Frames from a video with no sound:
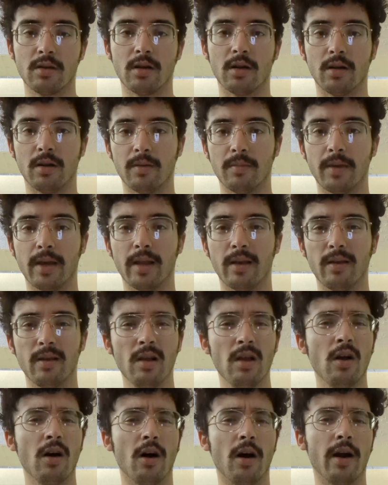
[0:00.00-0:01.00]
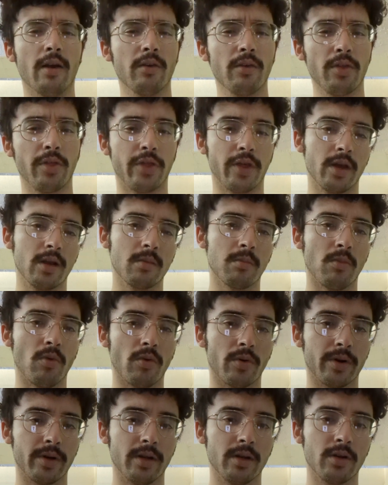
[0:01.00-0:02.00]
And I don't think
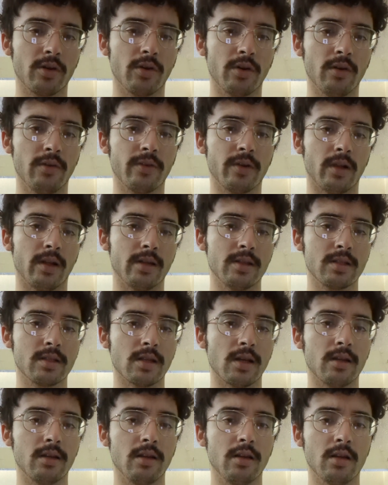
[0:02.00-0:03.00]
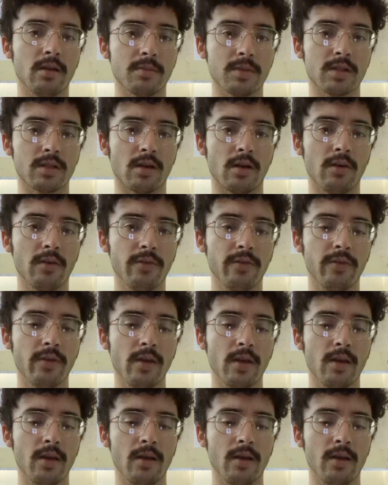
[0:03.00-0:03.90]
Morden could have cleansed Sidene himself.